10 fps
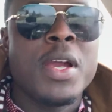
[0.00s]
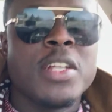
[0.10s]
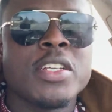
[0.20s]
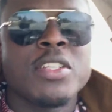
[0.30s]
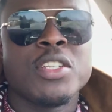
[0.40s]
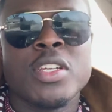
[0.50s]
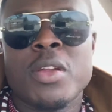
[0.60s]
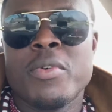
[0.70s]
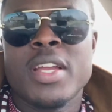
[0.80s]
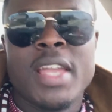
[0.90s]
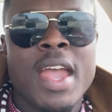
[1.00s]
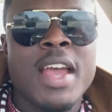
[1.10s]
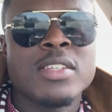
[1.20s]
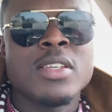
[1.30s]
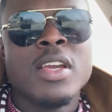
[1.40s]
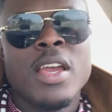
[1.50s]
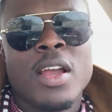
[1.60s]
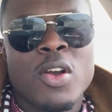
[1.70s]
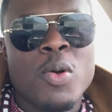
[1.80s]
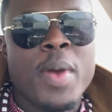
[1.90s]
here just to generate cash
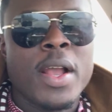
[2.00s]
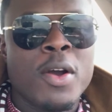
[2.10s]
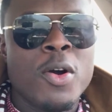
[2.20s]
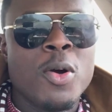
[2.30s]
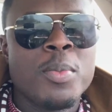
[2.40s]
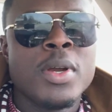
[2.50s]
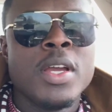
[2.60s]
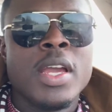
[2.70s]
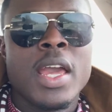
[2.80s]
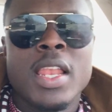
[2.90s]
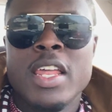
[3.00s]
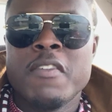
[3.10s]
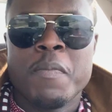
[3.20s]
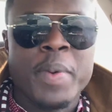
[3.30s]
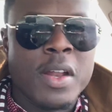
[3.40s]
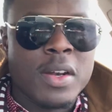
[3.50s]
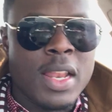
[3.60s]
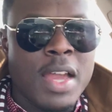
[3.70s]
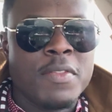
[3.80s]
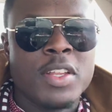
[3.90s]
and go back home and live better
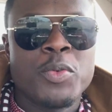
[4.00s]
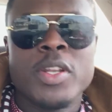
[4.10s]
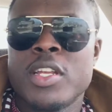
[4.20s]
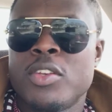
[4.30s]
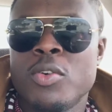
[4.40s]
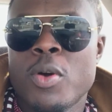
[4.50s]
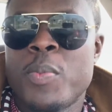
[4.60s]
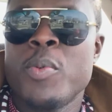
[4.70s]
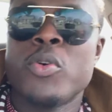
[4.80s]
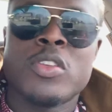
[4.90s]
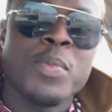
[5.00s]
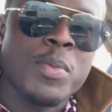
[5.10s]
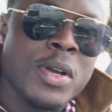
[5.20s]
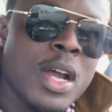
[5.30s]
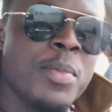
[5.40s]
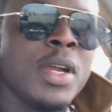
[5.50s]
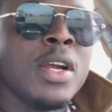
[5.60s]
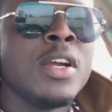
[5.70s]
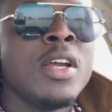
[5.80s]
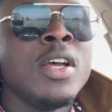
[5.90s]
life. That's what they do. But some people come
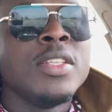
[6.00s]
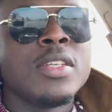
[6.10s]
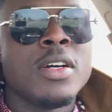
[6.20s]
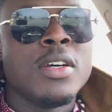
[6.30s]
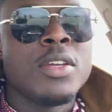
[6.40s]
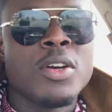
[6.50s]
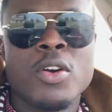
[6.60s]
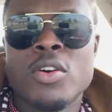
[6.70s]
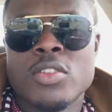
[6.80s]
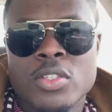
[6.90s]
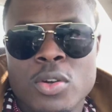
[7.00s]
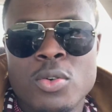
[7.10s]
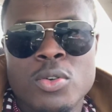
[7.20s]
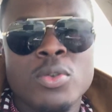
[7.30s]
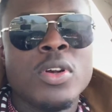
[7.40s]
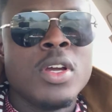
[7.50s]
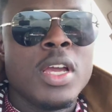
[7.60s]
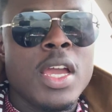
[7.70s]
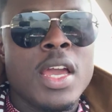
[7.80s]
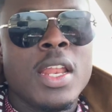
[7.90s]
here to, go to school.
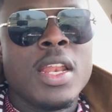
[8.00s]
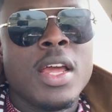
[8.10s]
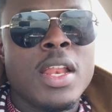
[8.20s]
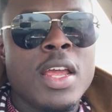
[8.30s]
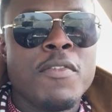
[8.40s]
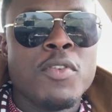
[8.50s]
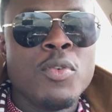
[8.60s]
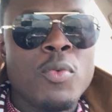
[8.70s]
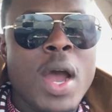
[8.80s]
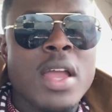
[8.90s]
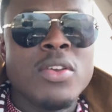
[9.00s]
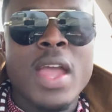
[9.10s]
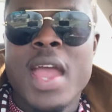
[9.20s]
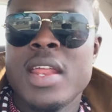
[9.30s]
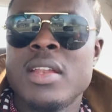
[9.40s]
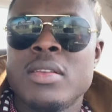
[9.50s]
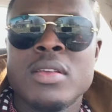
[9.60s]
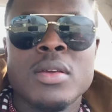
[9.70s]
And while you at it,